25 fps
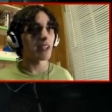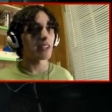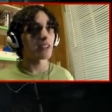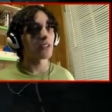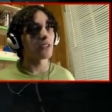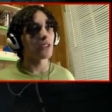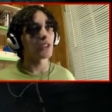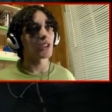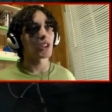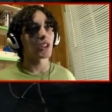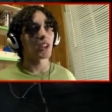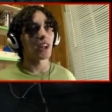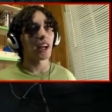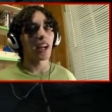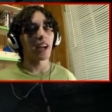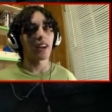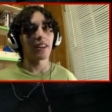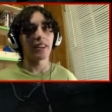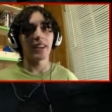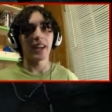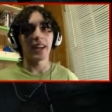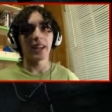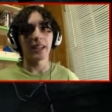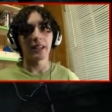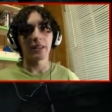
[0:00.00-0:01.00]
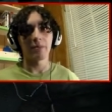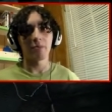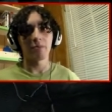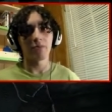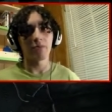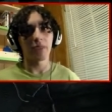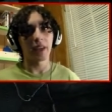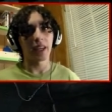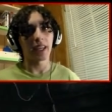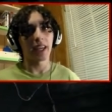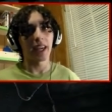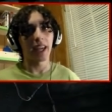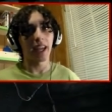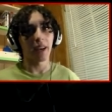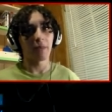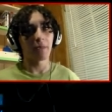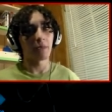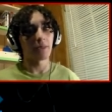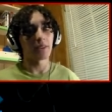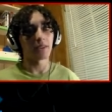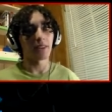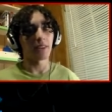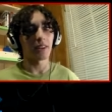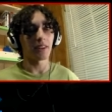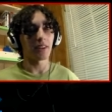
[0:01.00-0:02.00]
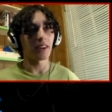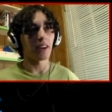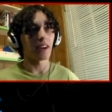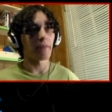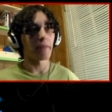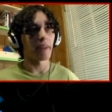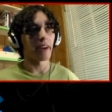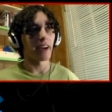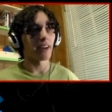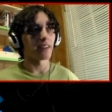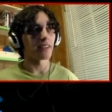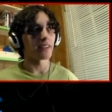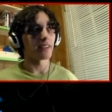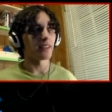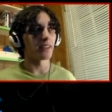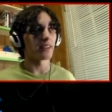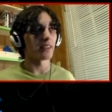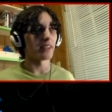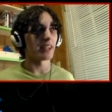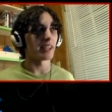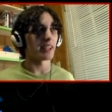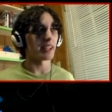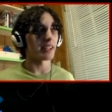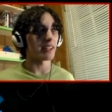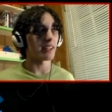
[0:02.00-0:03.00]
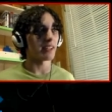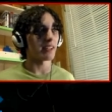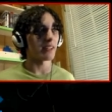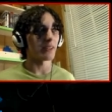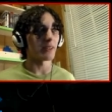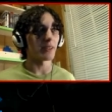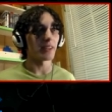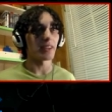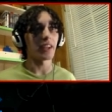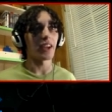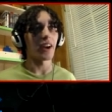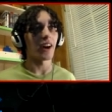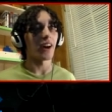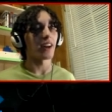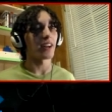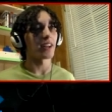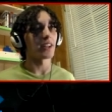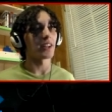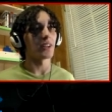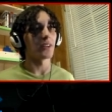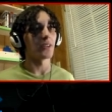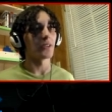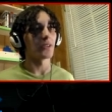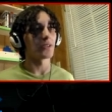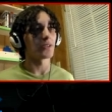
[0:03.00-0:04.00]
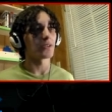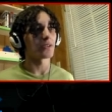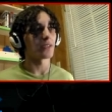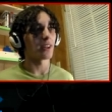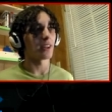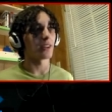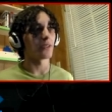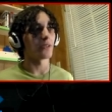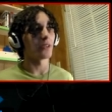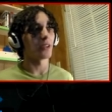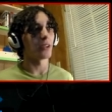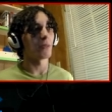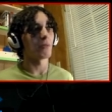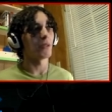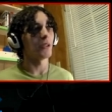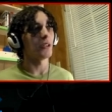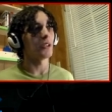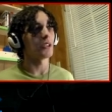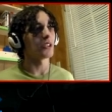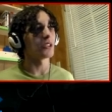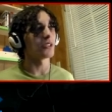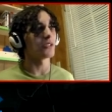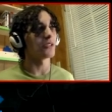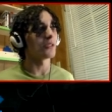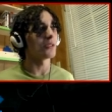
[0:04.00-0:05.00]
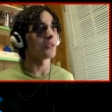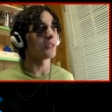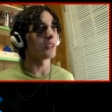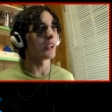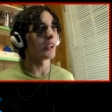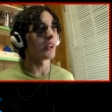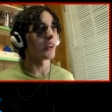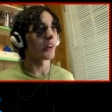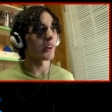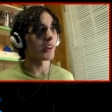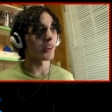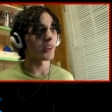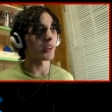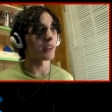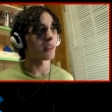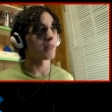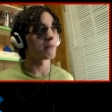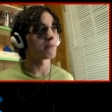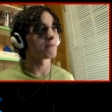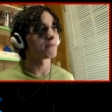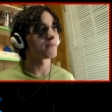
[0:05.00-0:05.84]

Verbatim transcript: not too sure how that my camera's going to come out, though, like, or the audio, so I don't want to push it too long.